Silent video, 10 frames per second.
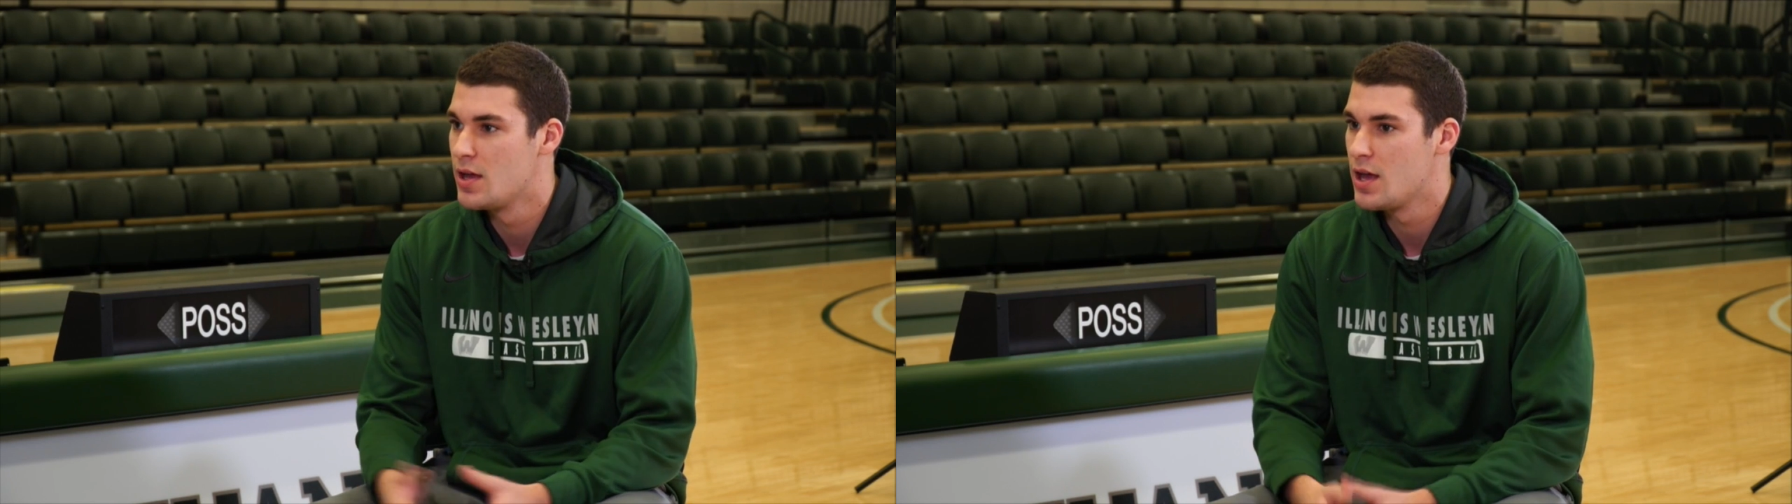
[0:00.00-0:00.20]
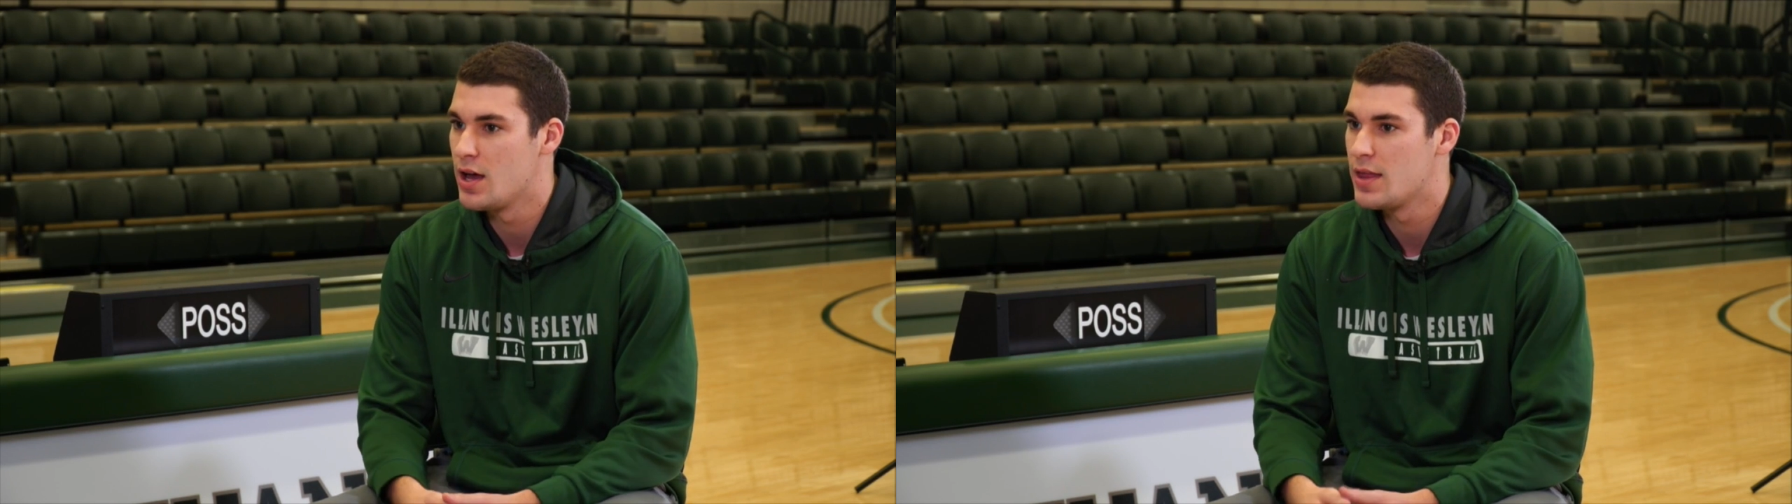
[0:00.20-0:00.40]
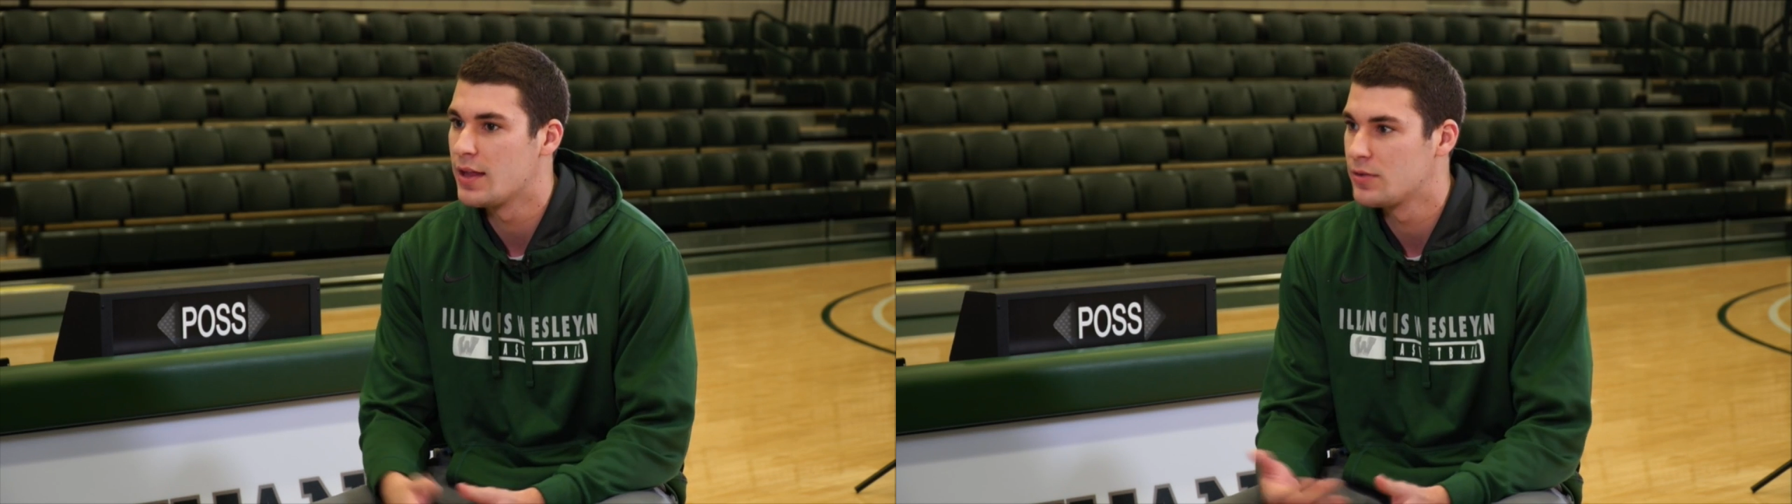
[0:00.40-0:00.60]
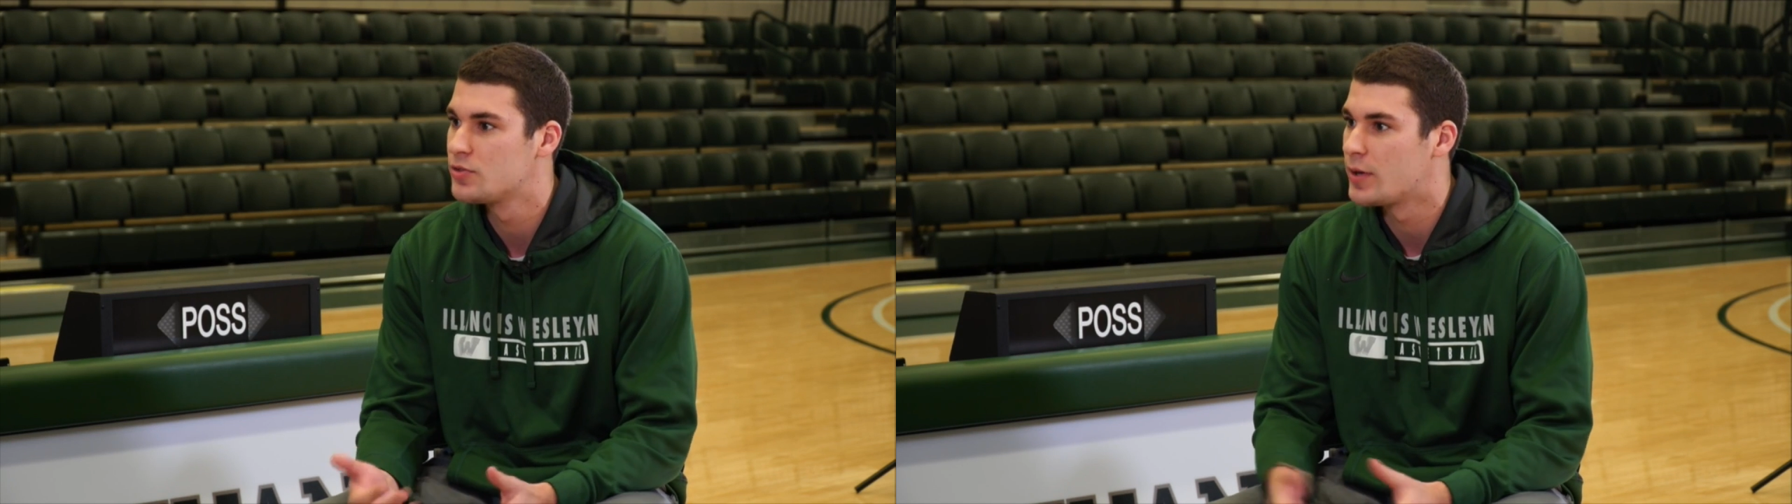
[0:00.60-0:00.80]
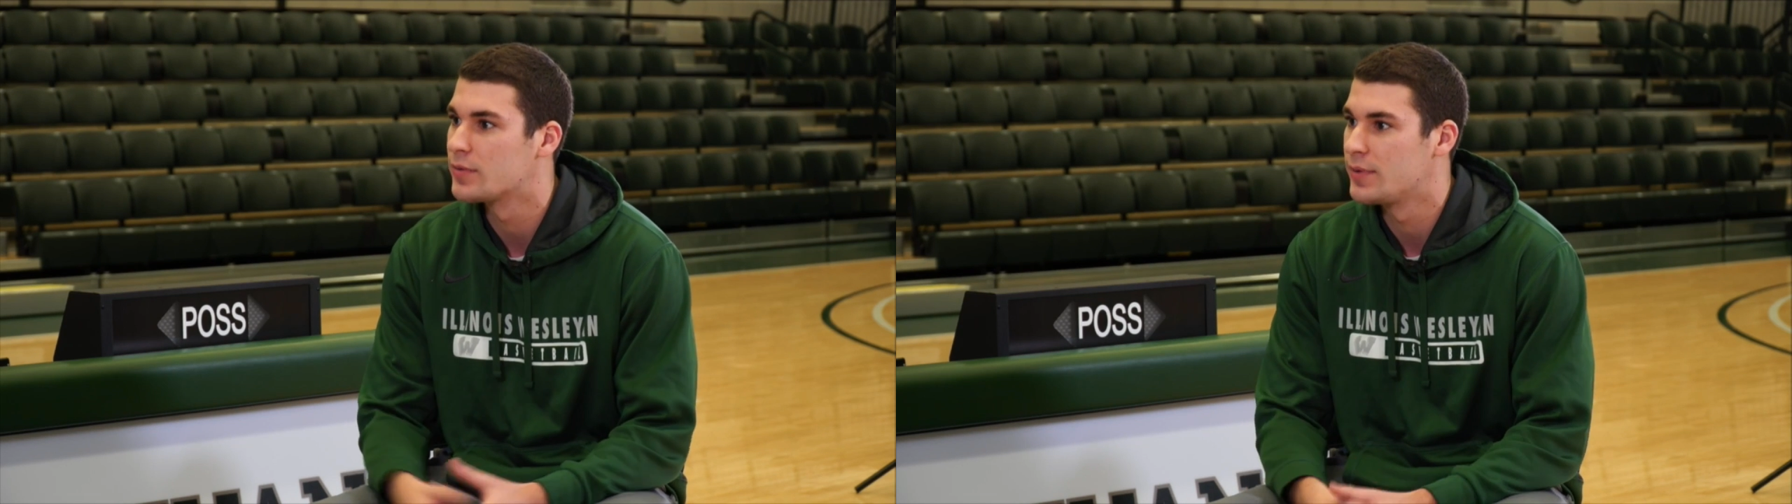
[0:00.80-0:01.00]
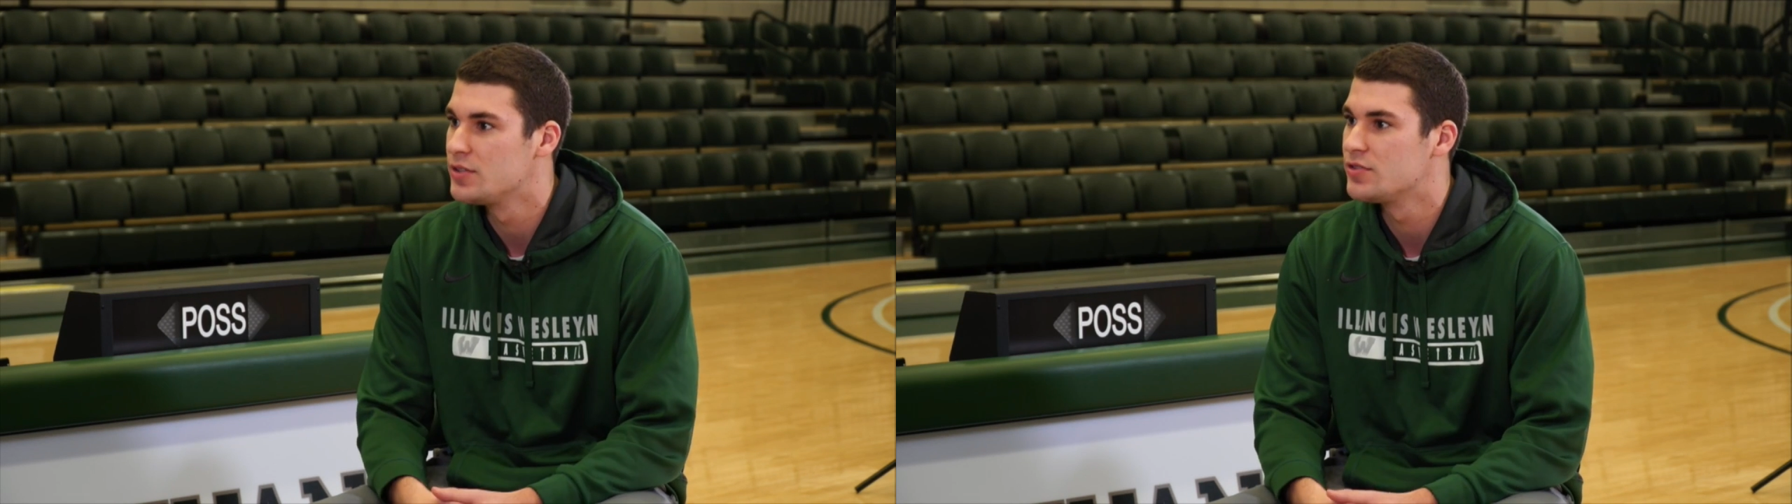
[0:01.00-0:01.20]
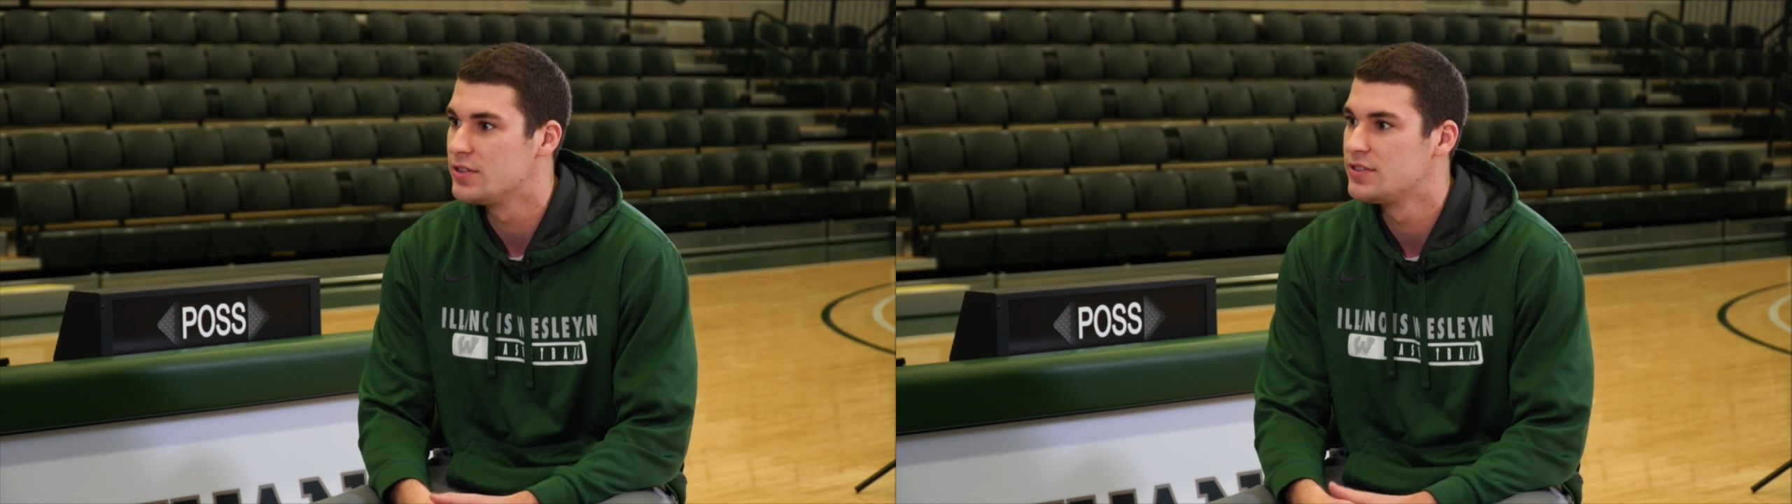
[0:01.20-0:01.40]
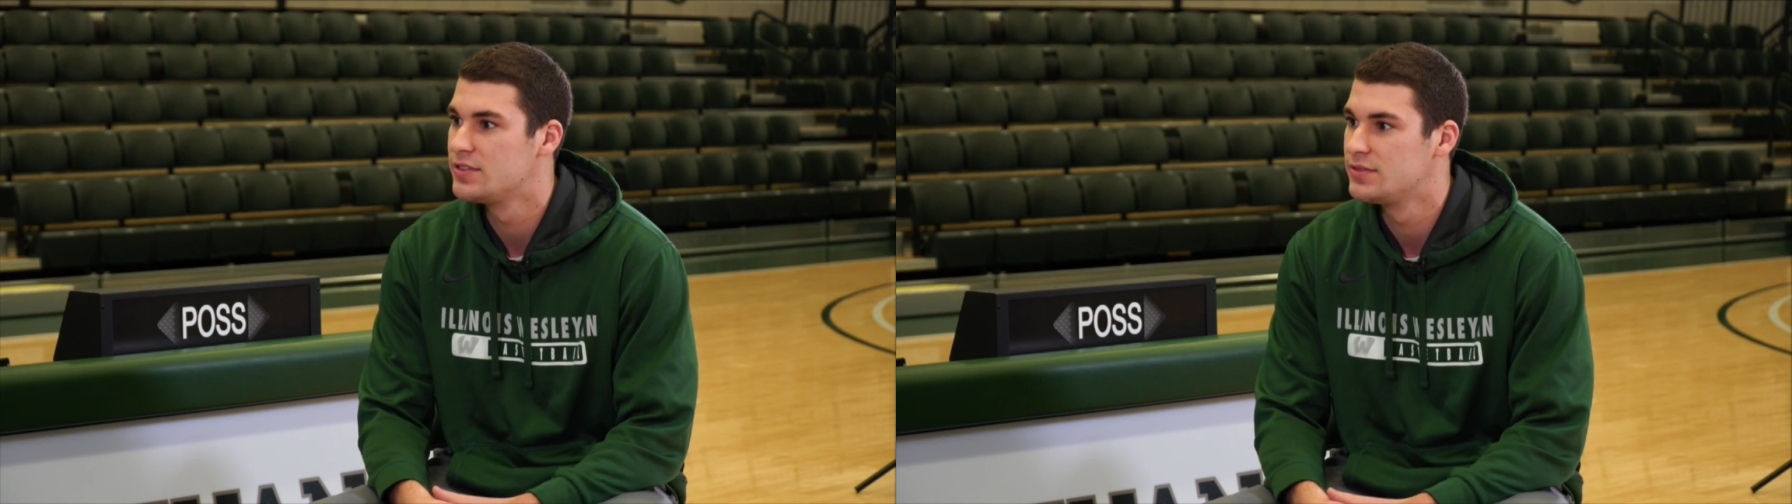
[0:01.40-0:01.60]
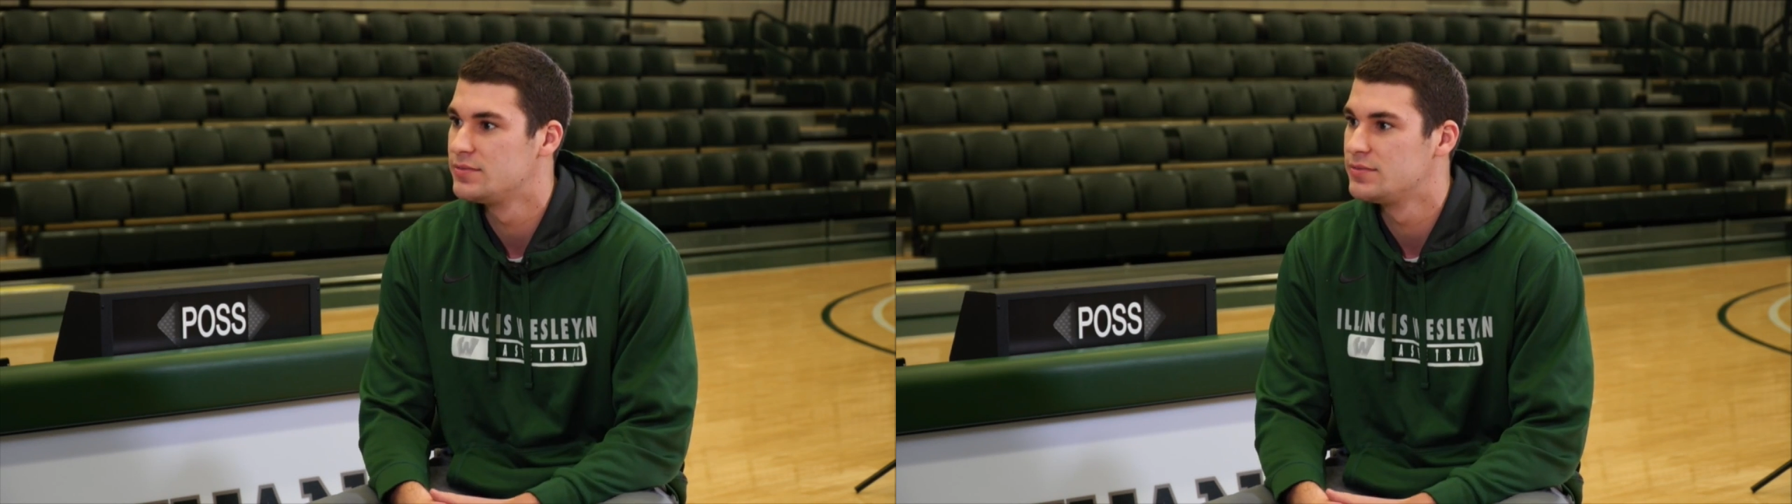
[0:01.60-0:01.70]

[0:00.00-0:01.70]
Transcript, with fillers: uh, that sparked my interest.